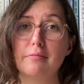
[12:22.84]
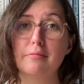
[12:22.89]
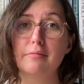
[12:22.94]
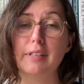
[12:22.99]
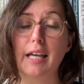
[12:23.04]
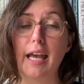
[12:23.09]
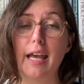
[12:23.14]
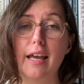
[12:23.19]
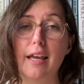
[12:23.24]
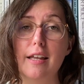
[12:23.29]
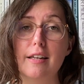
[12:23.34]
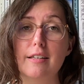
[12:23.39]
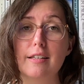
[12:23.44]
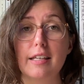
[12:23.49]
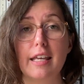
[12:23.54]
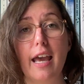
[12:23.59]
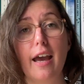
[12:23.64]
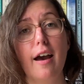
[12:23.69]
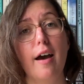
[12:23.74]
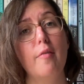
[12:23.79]
And
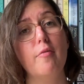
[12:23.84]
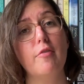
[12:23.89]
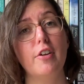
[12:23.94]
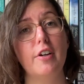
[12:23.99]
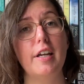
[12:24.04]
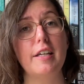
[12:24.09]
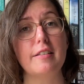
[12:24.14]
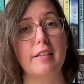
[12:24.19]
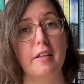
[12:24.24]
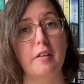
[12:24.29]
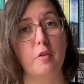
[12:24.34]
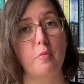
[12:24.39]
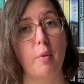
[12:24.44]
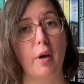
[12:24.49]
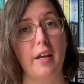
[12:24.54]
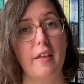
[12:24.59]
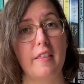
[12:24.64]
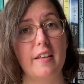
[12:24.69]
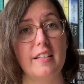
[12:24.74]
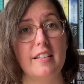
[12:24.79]
yeah, I'm very excited
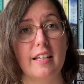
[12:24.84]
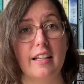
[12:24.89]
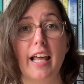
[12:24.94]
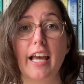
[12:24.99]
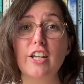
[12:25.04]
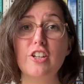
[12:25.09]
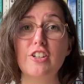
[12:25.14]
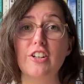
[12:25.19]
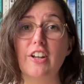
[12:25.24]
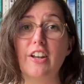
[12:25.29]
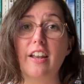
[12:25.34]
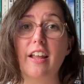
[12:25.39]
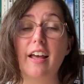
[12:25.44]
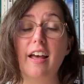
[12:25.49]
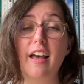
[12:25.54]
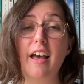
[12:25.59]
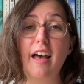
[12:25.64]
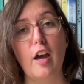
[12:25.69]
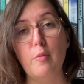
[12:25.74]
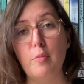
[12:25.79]
by this selection.
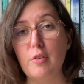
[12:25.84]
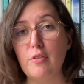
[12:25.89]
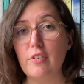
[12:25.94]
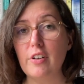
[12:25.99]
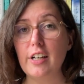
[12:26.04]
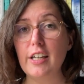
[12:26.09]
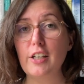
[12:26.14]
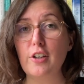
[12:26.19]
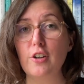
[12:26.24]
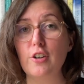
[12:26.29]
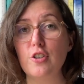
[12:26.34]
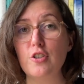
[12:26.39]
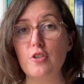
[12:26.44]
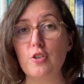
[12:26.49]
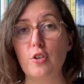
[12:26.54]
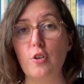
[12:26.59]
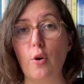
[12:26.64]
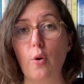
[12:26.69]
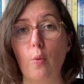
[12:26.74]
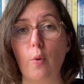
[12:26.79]
I'd be very curious
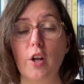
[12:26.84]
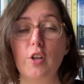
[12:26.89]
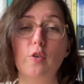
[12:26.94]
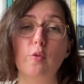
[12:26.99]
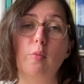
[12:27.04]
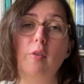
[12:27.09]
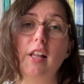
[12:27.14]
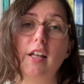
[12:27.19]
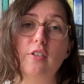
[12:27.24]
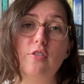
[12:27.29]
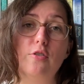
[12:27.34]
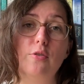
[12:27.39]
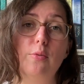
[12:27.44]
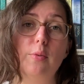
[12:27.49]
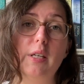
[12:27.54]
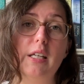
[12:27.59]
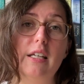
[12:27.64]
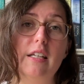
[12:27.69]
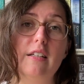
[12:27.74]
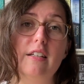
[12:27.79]
to know what you plan to
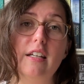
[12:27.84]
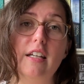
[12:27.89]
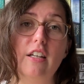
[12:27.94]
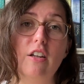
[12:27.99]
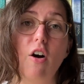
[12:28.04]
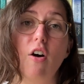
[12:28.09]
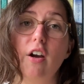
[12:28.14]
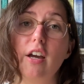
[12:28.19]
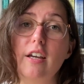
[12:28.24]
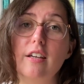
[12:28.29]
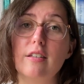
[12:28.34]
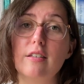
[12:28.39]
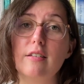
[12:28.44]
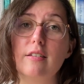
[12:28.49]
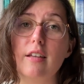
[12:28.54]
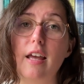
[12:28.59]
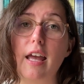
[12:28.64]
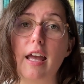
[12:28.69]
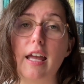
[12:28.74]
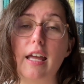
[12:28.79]
read in
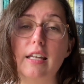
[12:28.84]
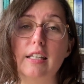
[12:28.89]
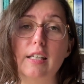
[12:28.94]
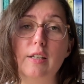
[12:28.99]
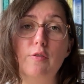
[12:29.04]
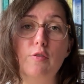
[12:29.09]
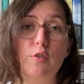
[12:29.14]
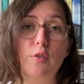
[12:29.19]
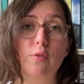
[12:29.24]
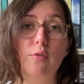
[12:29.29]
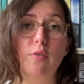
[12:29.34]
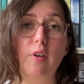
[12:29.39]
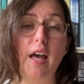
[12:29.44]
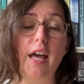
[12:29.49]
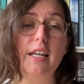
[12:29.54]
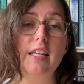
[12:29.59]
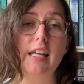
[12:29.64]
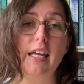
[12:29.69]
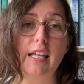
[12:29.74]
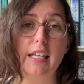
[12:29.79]
August, and if you
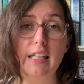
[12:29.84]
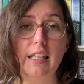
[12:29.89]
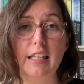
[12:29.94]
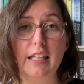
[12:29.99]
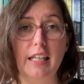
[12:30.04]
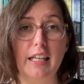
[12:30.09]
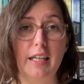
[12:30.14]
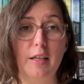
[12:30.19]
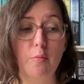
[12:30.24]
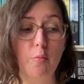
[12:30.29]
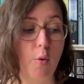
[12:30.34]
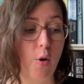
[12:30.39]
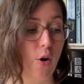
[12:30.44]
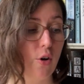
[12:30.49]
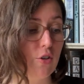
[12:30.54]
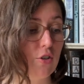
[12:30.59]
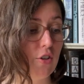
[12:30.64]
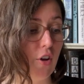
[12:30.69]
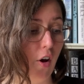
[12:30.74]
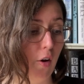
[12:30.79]
read any
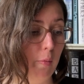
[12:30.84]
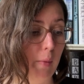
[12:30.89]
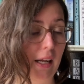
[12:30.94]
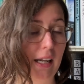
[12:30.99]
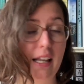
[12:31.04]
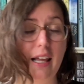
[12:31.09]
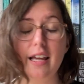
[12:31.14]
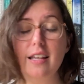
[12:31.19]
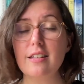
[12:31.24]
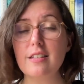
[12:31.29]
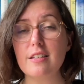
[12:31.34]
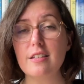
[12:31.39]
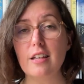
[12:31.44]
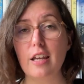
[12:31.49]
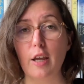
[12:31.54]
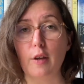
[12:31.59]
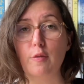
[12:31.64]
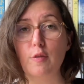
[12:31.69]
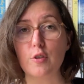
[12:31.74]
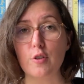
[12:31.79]
books on my list.
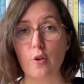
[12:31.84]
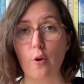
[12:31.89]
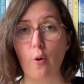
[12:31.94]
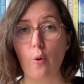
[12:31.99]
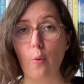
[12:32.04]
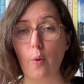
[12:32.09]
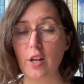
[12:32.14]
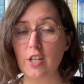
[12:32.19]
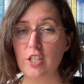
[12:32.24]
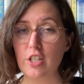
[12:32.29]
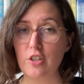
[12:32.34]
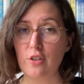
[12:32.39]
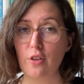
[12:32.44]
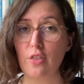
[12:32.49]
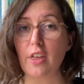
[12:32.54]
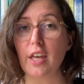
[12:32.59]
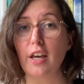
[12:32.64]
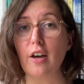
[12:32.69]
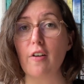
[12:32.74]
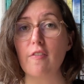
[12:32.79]
If so, what did you
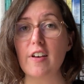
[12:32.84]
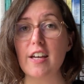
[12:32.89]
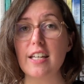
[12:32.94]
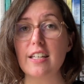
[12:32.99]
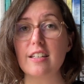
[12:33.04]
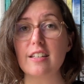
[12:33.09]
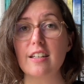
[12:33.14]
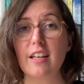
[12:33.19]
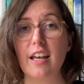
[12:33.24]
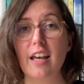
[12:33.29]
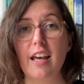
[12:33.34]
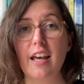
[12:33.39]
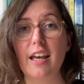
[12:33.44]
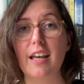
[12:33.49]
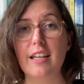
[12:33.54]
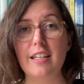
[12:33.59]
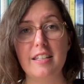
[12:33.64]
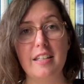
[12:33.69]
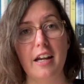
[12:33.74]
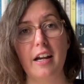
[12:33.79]
think of it?
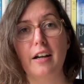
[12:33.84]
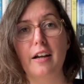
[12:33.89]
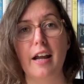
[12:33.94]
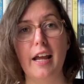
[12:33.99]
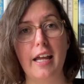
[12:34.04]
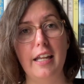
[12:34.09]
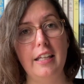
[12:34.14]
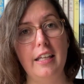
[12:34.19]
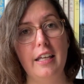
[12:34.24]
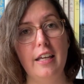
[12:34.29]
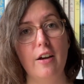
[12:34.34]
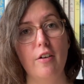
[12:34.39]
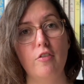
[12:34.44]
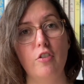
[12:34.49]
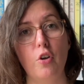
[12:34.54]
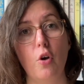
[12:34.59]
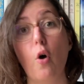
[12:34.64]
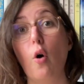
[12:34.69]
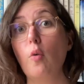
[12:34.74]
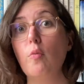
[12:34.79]
Is there any of
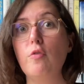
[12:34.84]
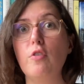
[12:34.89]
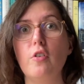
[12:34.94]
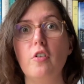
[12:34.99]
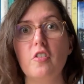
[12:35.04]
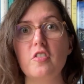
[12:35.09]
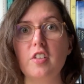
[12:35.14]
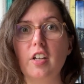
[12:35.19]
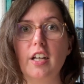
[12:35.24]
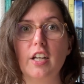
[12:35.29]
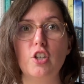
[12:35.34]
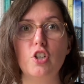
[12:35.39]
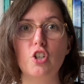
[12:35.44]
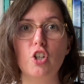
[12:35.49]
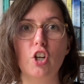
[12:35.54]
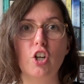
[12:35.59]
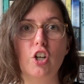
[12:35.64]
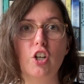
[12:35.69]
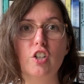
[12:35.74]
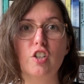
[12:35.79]
the hopefuls that I
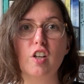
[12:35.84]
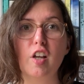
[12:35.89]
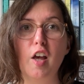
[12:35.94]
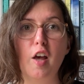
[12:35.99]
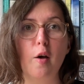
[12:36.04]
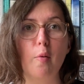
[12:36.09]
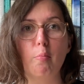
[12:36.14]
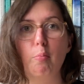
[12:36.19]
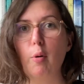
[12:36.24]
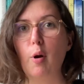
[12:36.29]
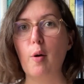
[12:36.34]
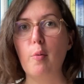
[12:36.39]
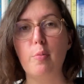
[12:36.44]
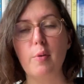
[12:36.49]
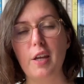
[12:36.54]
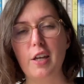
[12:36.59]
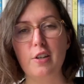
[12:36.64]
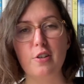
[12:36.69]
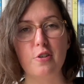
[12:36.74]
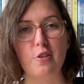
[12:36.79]
should bump
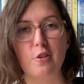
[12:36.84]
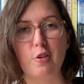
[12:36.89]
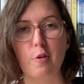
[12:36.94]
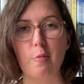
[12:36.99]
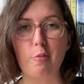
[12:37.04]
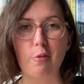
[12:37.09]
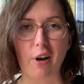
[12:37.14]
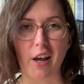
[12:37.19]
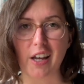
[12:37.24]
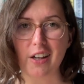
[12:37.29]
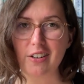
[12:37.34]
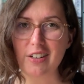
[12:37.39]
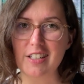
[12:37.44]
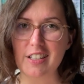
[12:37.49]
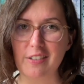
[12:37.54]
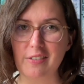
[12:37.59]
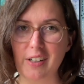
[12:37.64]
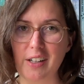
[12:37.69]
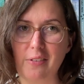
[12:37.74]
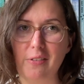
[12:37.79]
into a
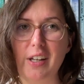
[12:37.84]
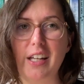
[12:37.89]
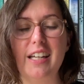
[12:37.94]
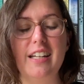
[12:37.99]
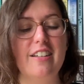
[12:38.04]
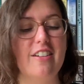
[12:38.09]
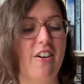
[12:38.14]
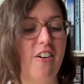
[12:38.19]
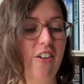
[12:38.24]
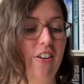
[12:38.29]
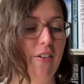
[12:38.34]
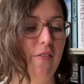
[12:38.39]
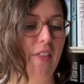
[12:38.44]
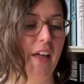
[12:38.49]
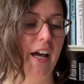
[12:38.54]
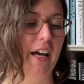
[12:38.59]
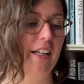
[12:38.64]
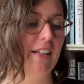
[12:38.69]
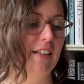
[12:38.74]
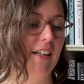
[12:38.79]
priority reread? All of
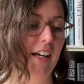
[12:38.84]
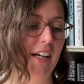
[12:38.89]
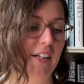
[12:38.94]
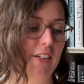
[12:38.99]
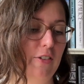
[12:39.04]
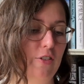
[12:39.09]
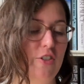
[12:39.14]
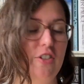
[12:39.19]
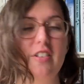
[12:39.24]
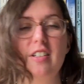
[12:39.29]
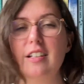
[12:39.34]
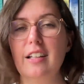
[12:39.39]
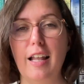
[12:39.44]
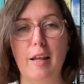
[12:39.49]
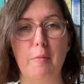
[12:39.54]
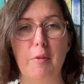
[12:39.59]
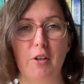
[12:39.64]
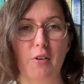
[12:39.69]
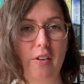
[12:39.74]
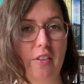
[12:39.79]
that, just
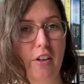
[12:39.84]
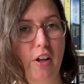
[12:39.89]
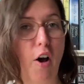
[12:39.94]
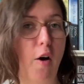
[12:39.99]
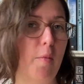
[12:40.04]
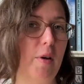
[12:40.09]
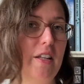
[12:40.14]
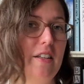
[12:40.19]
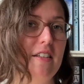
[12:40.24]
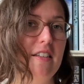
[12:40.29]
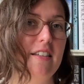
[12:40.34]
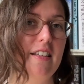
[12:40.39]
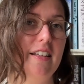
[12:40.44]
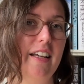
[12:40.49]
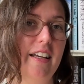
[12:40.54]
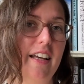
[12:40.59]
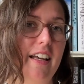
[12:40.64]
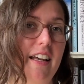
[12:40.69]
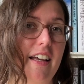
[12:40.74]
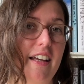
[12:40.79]
let me know in the comments.
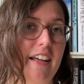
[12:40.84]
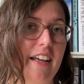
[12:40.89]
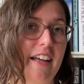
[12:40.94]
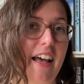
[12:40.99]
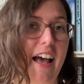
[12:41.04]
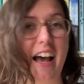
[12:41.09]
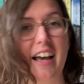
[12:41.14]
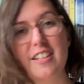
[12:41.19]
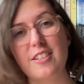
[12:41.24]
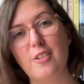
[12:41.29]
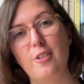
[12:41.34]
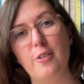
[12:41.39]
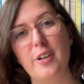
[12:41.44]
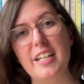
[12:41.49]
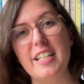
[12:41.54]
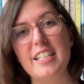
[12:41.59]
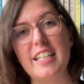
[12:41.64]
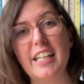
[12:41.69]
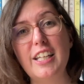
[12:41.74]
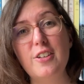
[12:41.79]
As
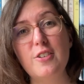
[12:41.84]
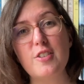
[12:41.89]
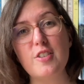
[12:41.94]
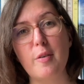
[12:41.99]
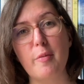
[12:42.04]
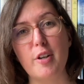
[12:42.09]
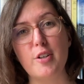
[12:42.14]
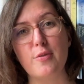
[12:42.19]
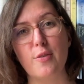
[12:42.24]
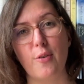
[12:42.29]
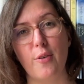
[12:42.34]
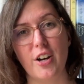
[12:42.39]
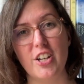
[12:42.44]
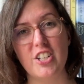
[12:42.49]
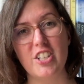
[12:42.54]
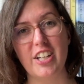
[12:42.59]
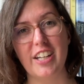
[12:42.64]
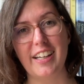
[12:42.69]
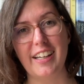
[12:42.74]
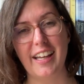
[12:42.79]
always, thank you so much for
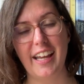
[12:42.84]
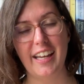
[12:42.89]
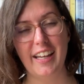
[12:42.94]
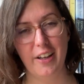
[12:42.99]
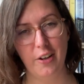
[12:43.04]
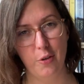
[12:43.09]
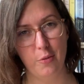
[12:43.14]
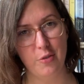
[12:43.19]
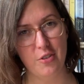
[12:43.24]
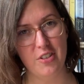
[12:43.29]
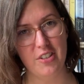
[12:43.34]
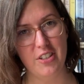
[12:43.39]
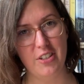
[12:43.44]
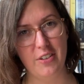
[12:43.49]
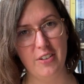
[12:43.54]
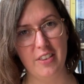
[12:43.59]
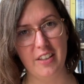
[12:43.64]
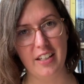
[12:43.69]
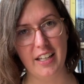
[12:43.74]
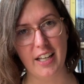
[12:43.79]
watching, and I hope to see
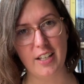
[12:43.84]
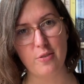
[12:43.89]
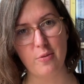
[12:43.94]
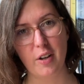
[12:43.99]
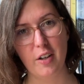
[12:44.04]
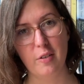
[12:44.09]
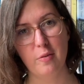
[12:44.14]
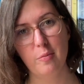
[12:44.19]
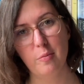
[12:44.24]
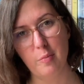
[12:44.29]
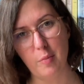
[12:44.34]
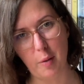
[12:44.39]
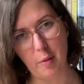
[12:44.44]
you in the next one. Bye